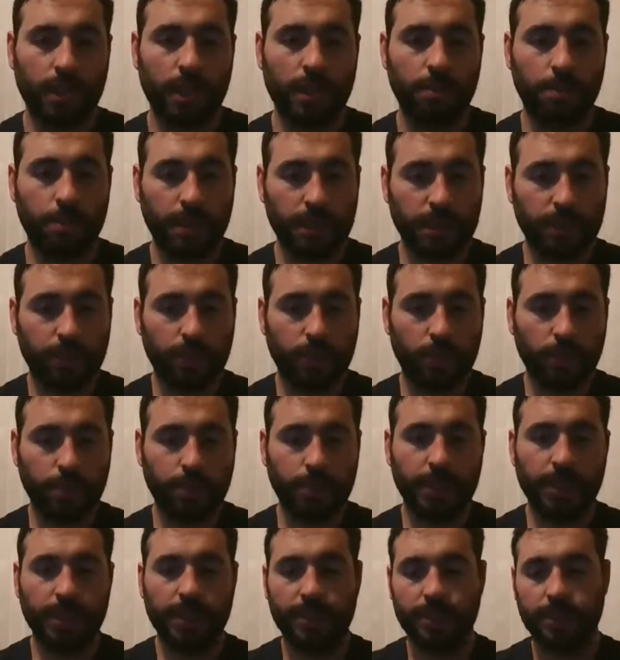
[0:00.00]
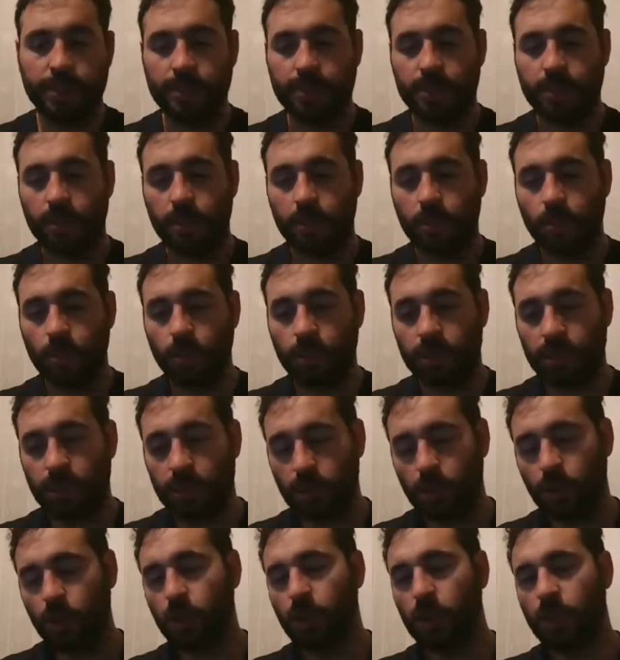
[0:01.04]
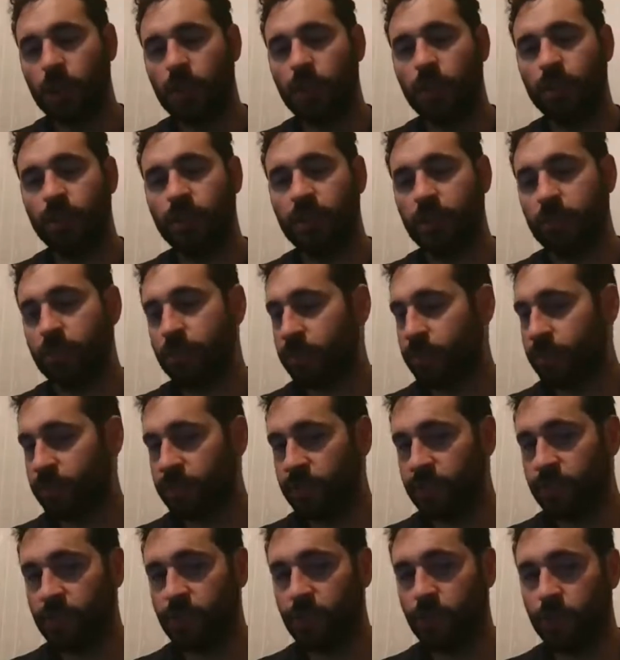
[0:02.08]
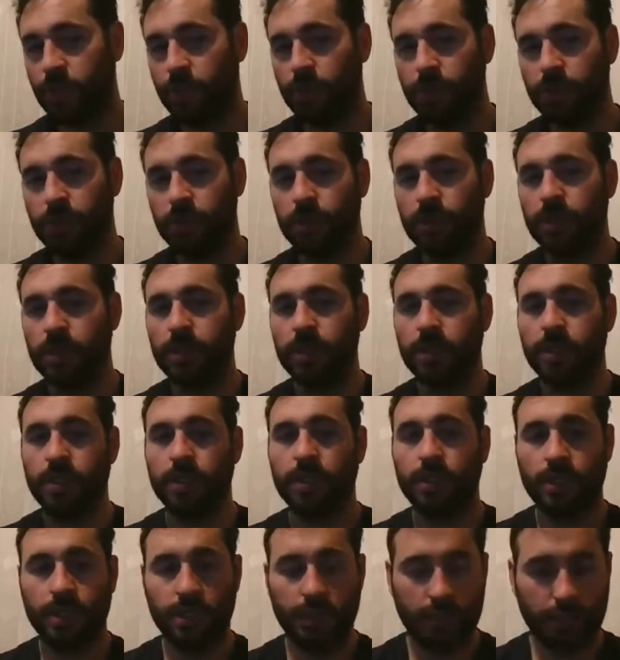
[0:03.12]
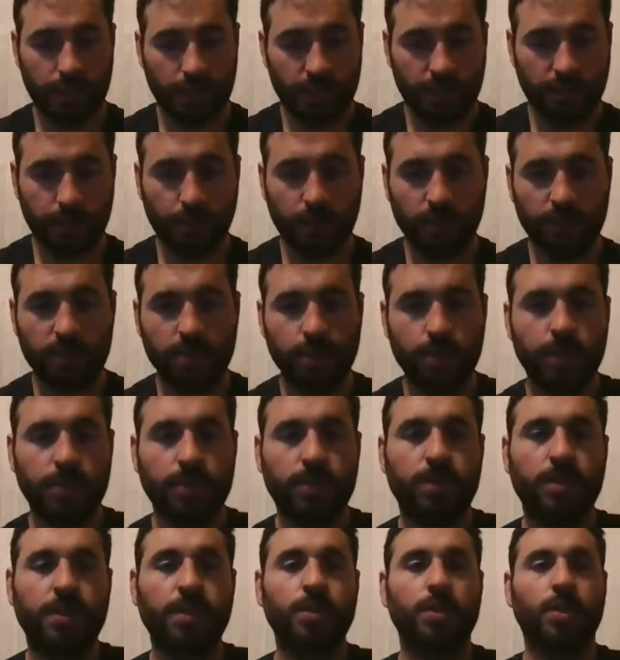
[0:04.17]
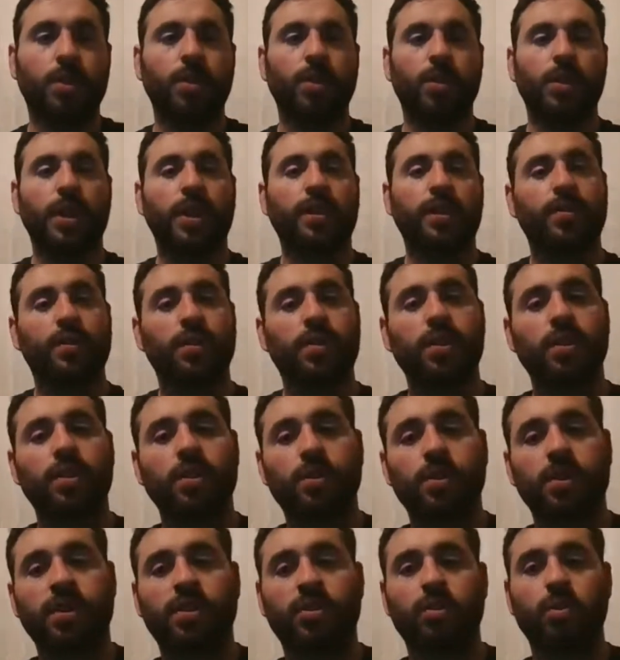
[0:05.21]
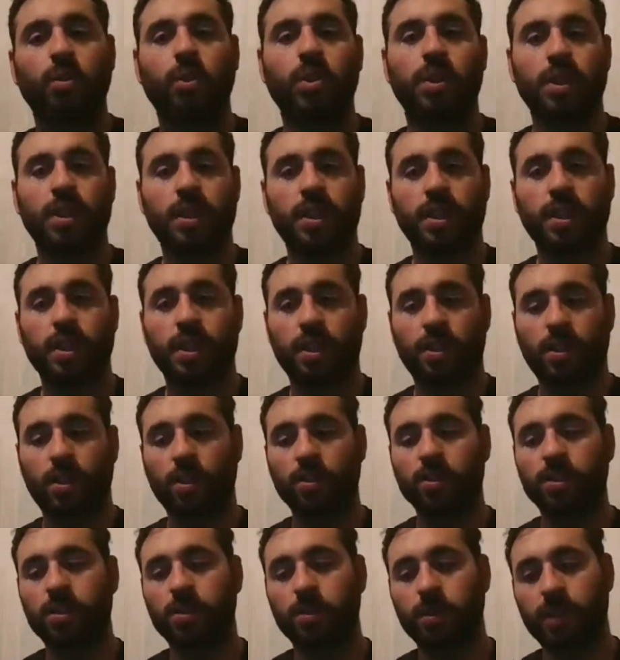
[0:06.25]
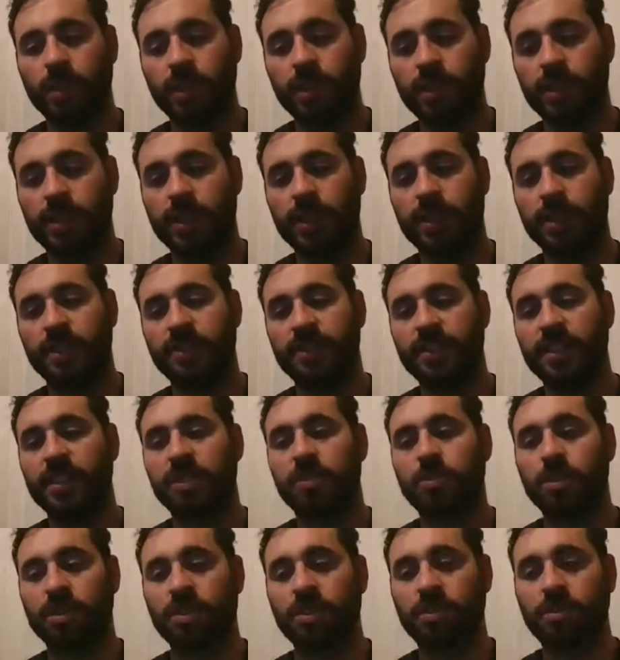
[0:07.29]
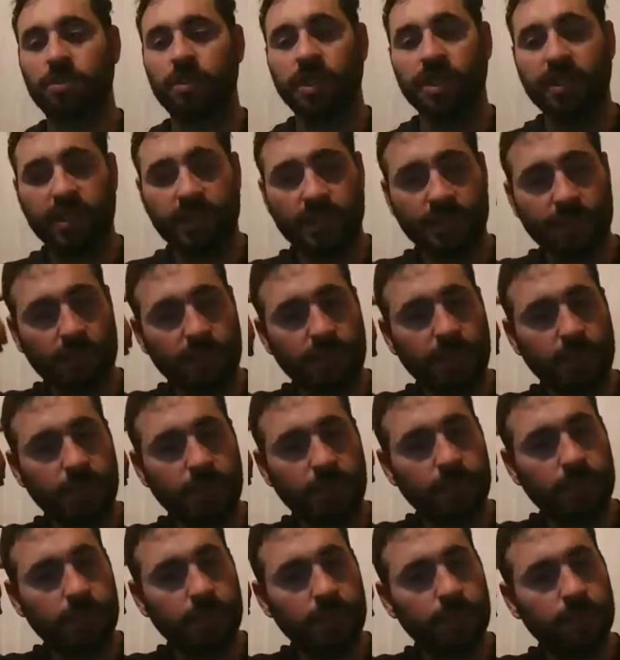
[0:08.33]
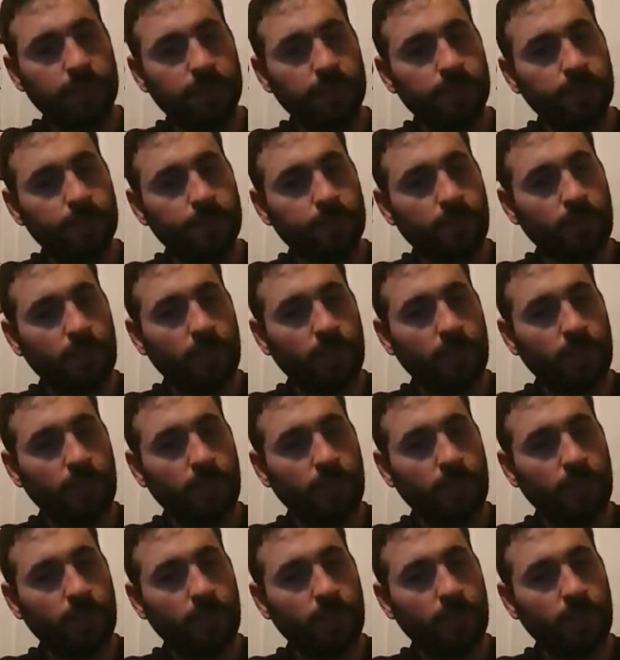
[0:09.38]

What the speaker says: manifold makes with the torque of the M52. It is possible to do. All you have to do is work on a way that is not restricting the